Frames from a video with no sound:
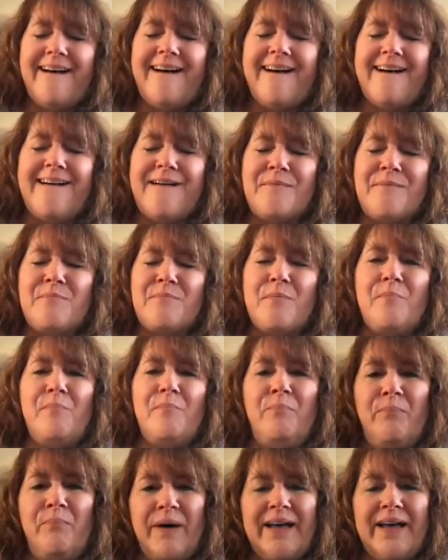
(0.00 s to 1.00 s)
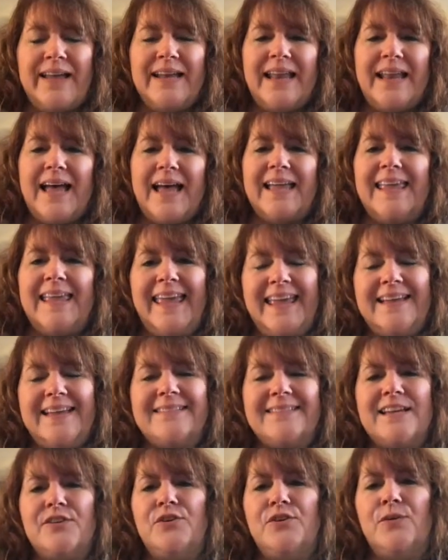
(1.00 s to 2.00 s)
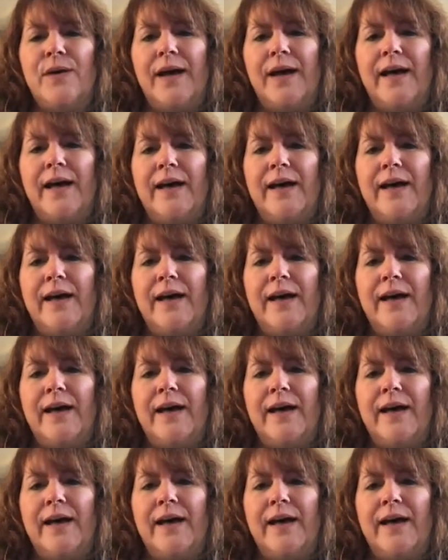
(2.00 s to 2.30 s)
But I can't tell you